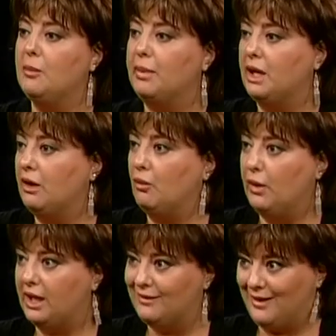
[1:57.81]
But
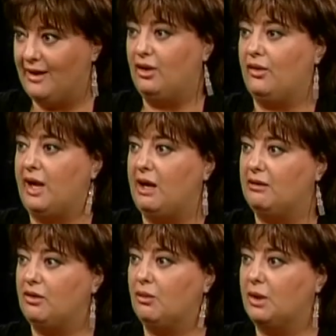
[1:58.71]
we can tailor
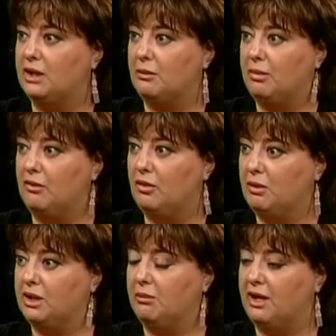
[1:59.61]
that to what
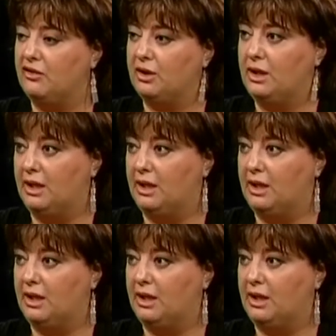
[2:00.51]
the patient